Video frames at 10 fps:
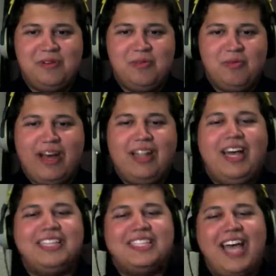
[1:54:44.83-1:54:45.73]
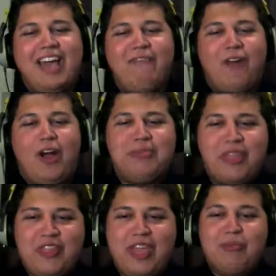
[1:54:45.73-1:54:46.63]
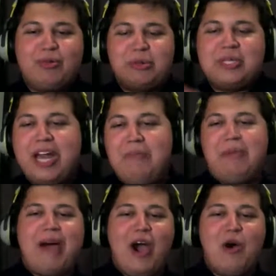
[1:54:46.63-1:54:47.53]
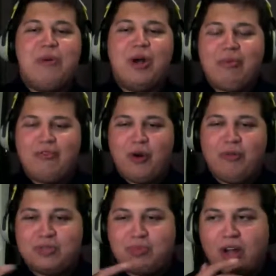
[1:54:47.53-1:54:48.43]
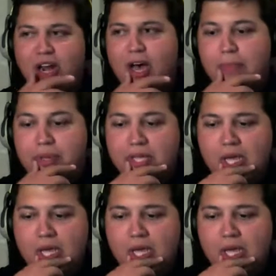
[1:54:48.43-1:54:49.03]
Well, aside from the theme, which was going to be my opener before it was brought up,